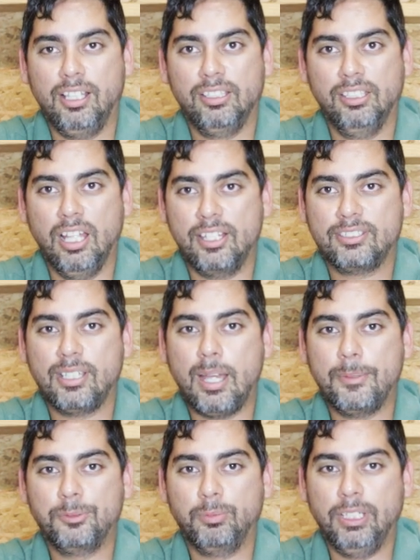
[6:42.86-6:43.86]
lot of
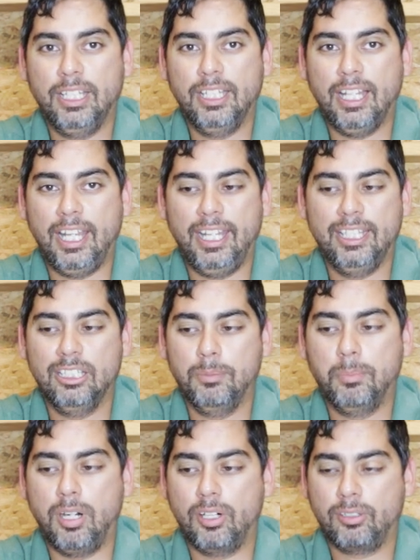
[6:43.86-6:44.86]
times when I end
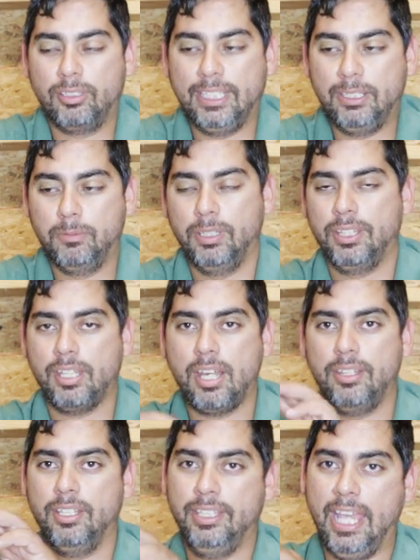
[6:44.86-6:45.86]
up bottling
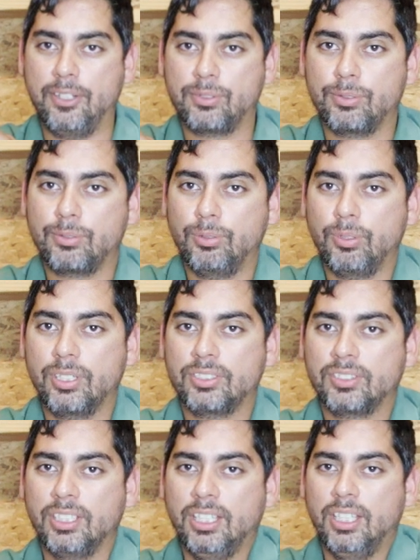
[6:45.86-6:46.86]
with the natural
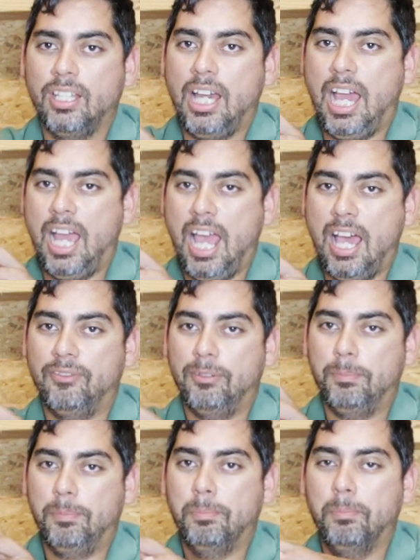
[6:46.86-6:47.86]
corks, I have
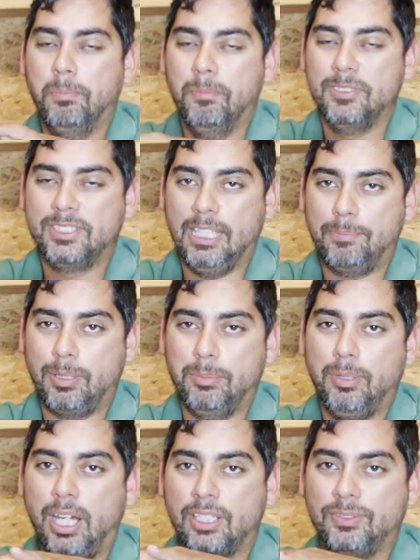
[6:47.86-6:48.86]
a separate
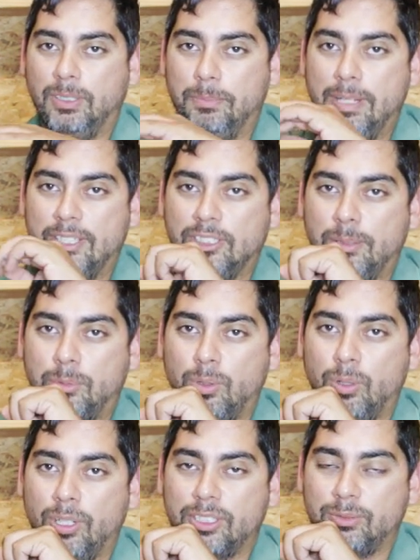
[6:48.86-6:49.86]
box for mess up
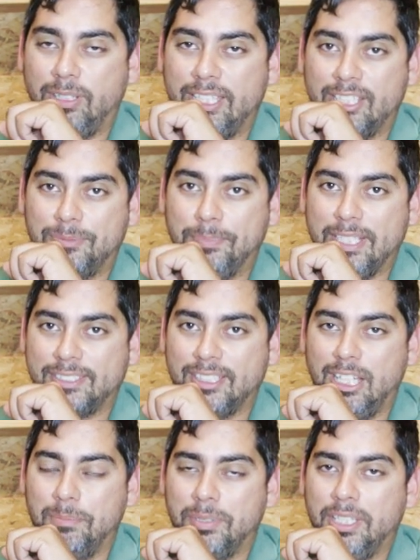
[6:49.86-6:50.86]
corks where I just mess
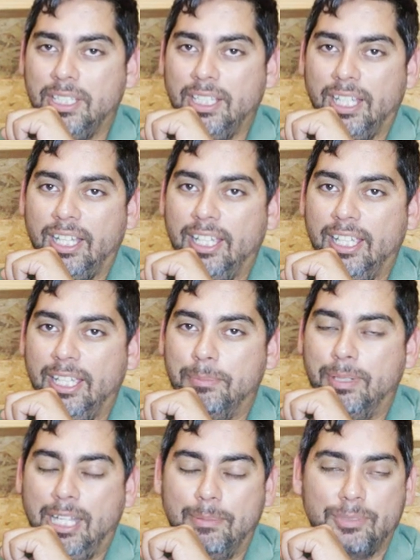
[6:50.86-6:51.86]
up,
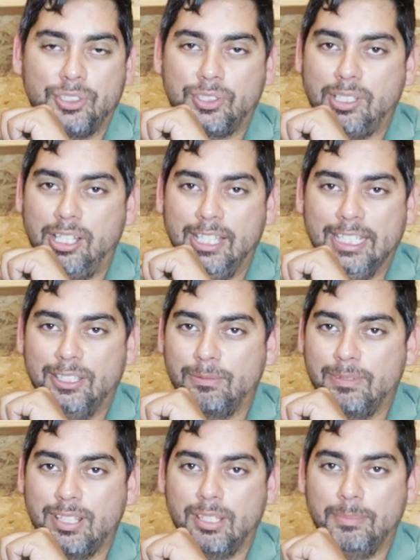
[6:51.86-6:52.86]
but I'm just in the
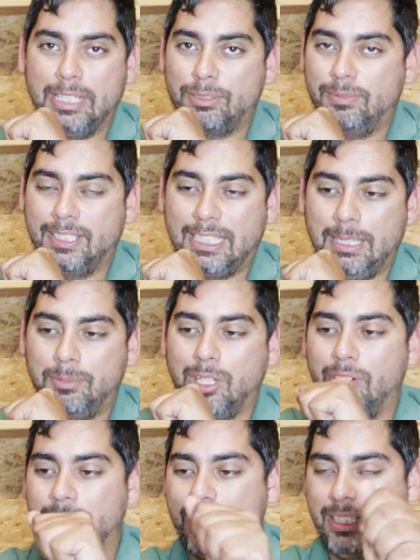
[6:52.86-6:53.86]
rhythm, I just want to keep
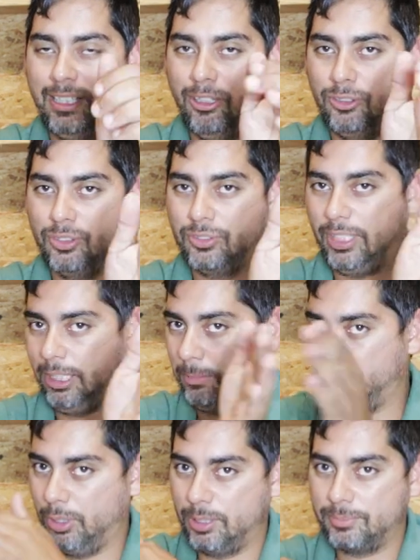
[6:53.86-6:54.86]
going, and I'll just like
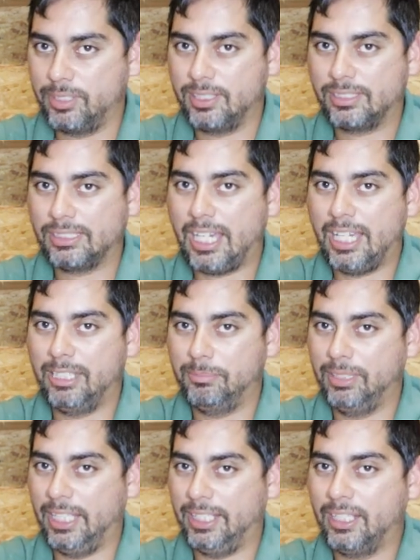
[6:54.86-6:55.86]
put them to the side
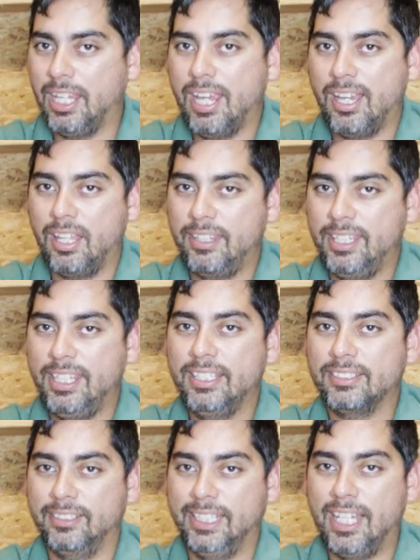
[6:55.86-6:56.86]
and be like,
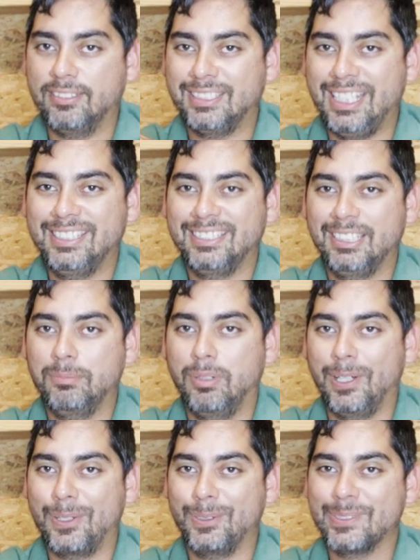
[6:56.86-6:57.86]
these are now tasting
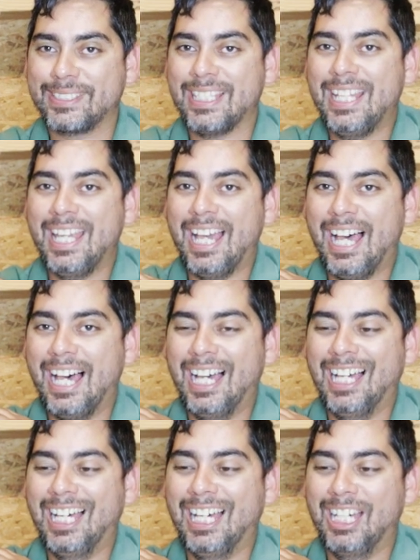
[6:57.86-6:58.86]
bottles
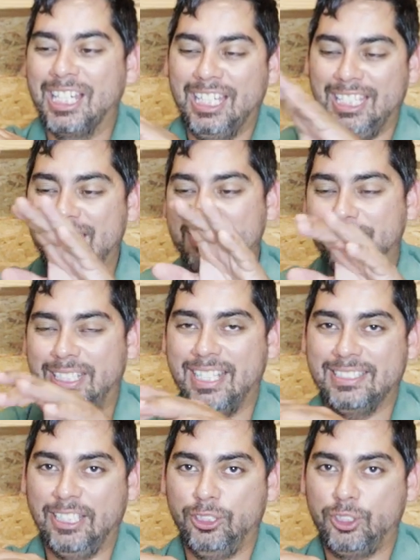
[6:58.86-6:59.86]

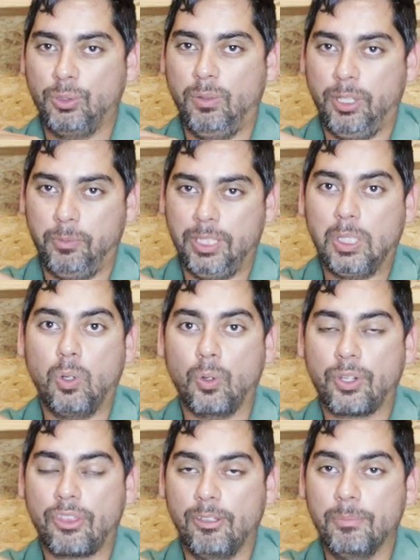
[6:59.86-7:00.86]
because I just don't want to
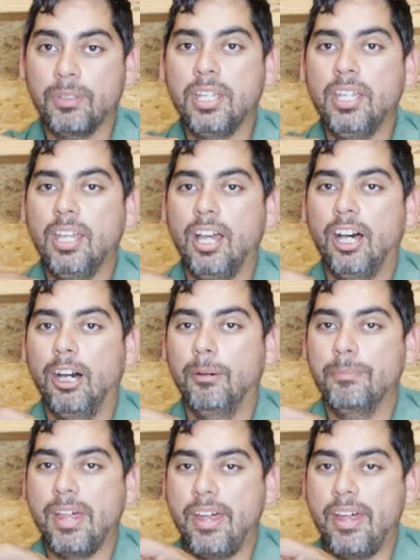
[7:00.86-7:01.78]
recork them.